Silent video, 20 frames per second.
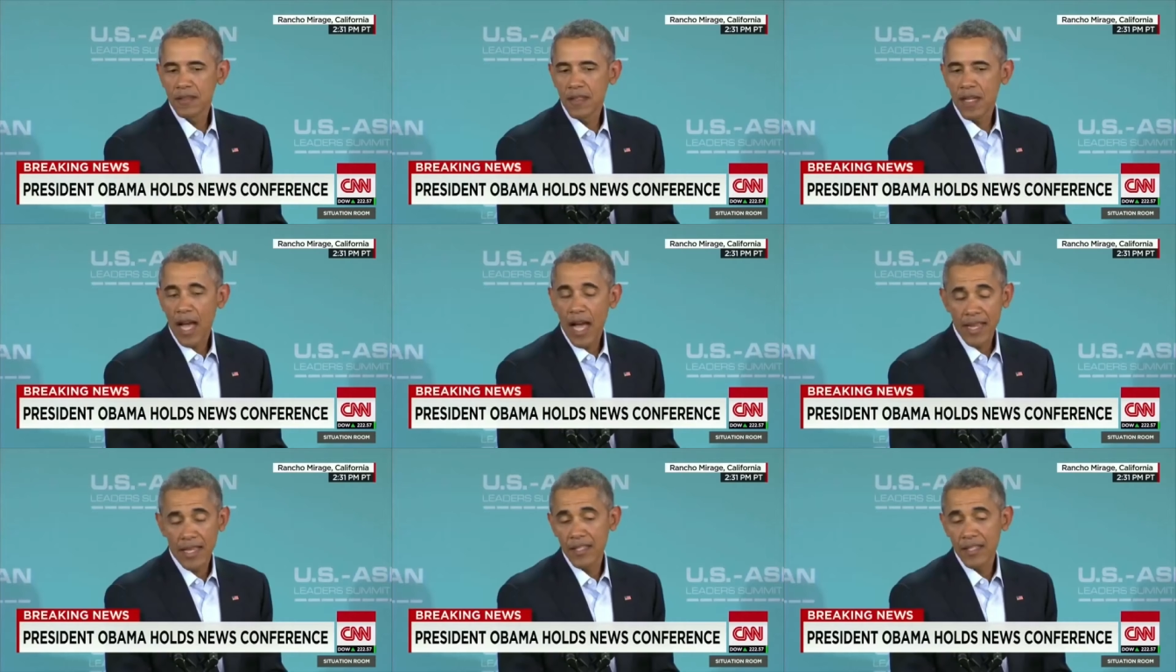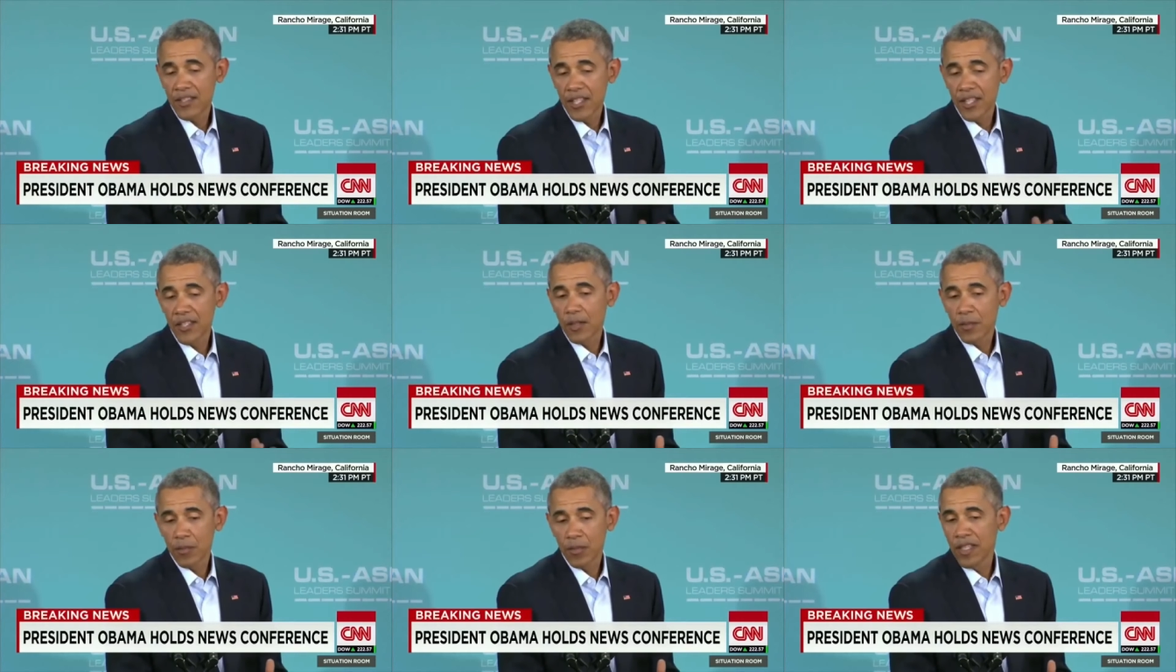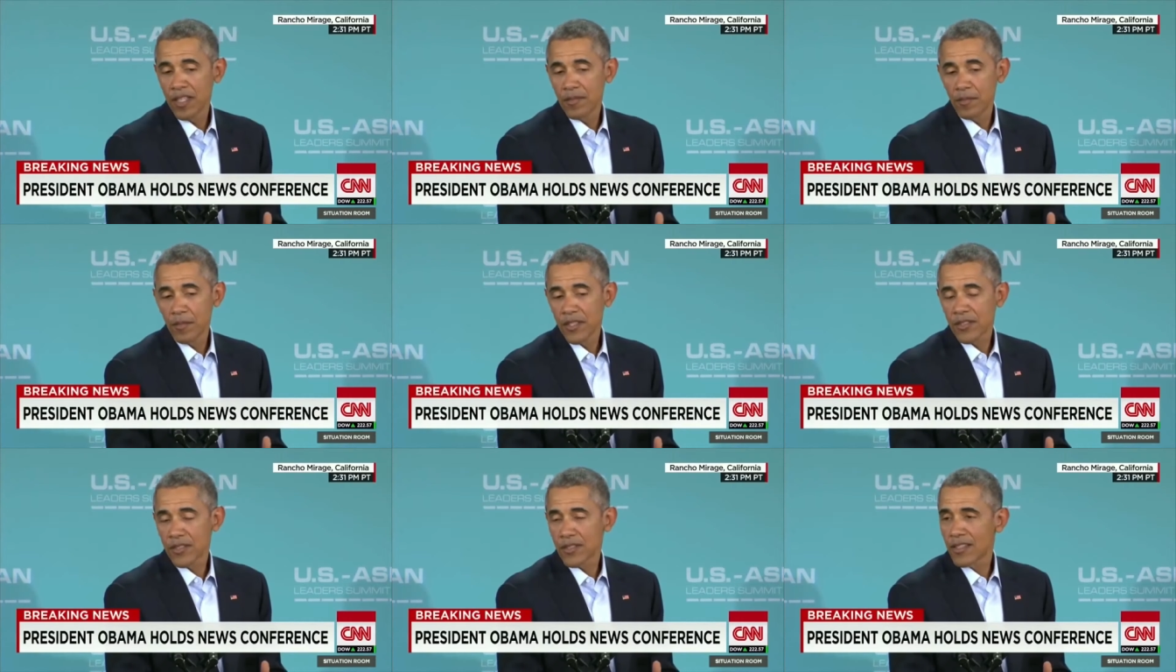I continue to believe
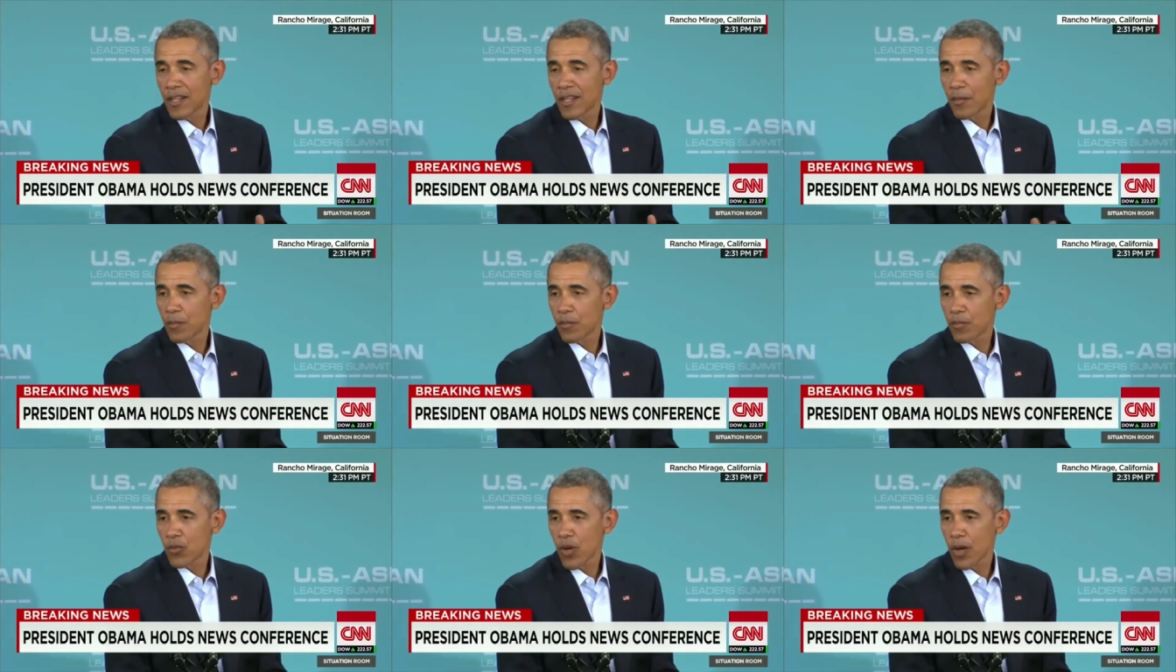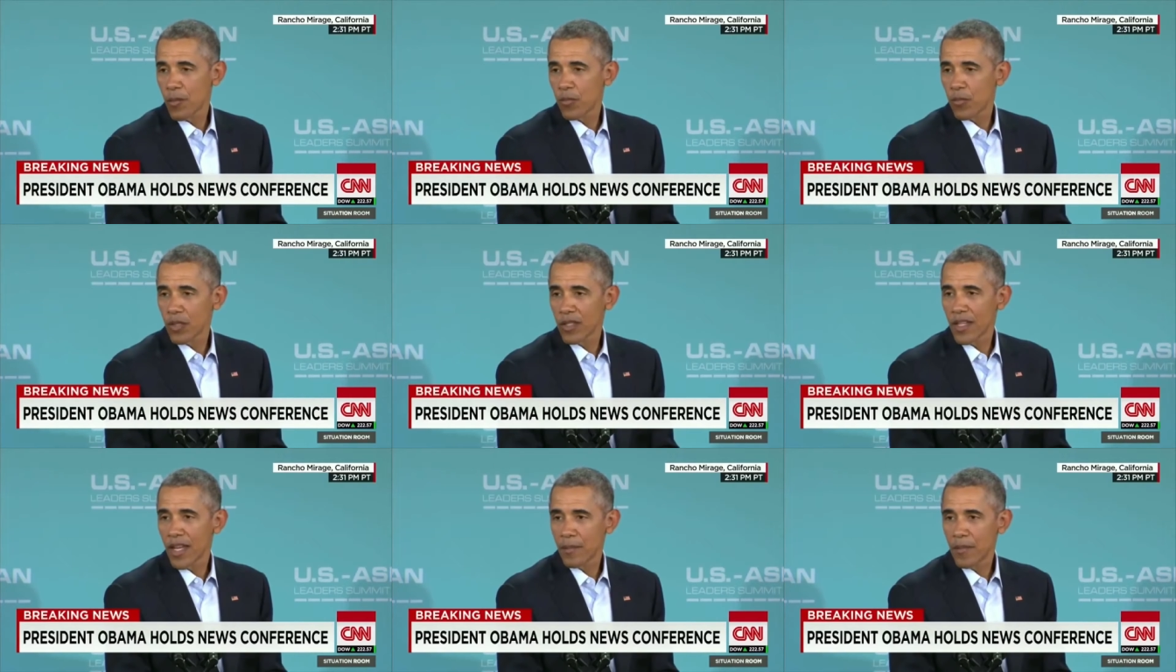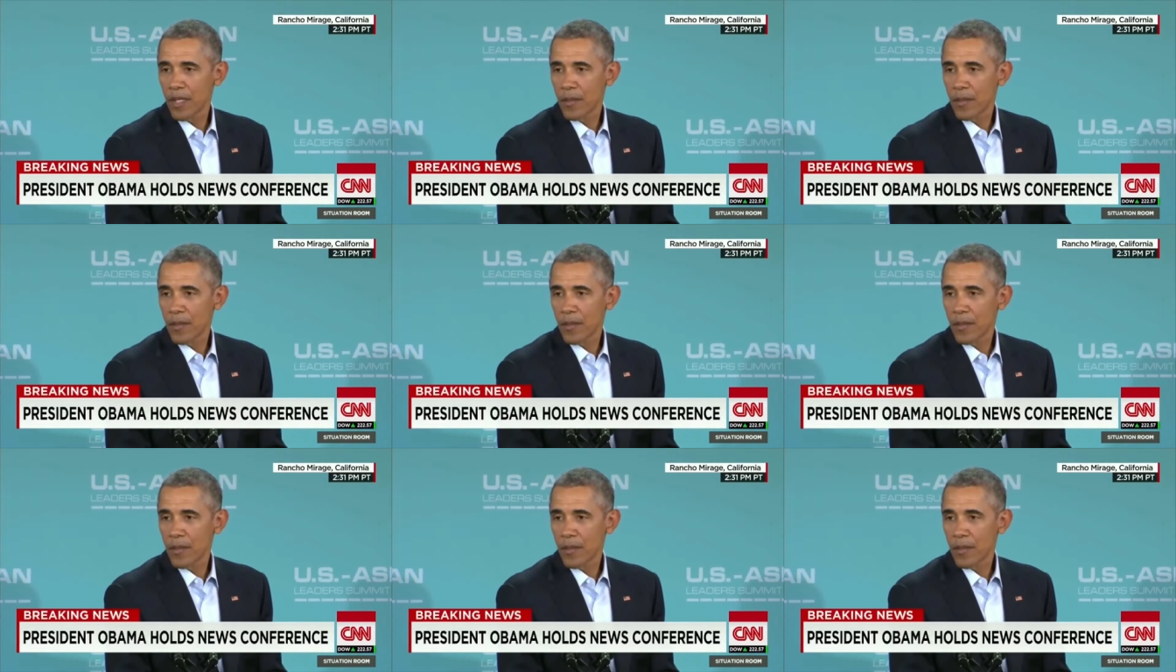Mr. Trump will not be